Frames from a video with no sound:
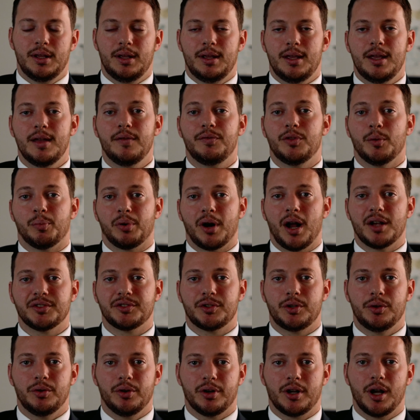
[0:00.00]
If the
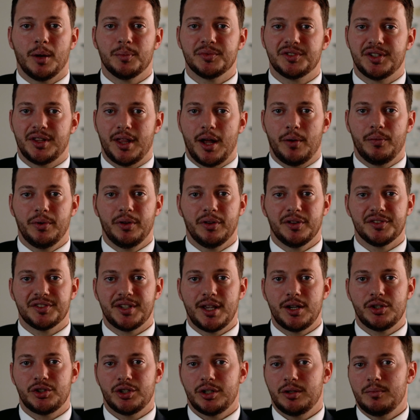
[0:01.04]
prosecutor comes to that
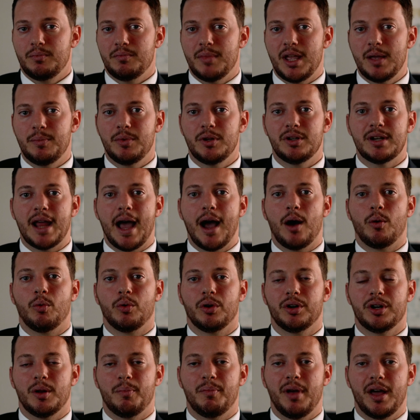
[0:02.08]
realization, maybe now we're
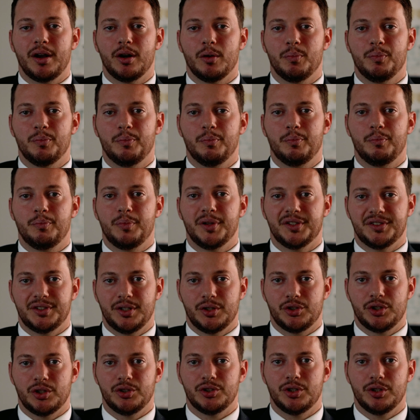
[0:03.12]
in a better
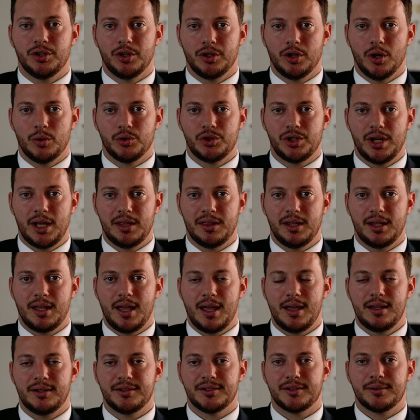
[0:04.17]
position to negotiate the
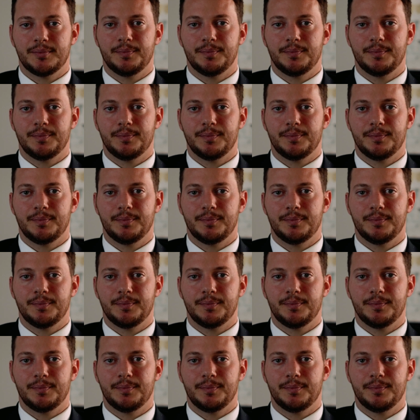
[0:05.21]
case.